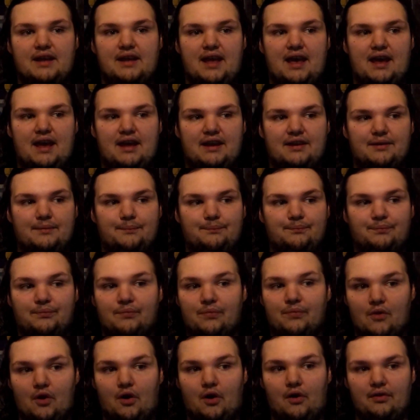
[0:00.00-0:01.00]
And
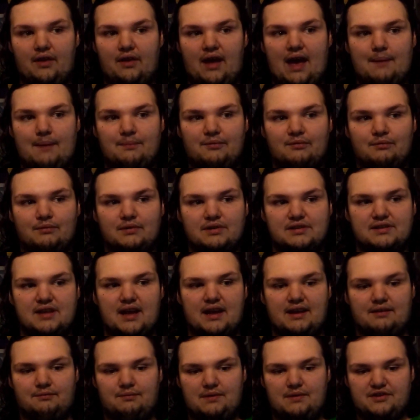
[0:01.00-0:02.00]
all that happened was
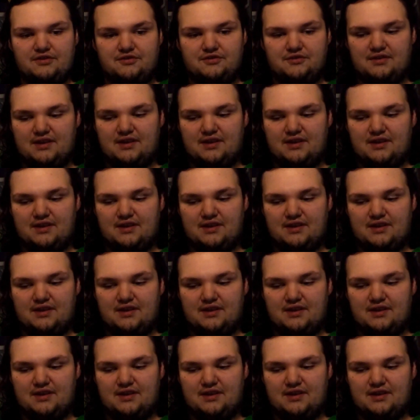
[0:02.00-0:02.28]
we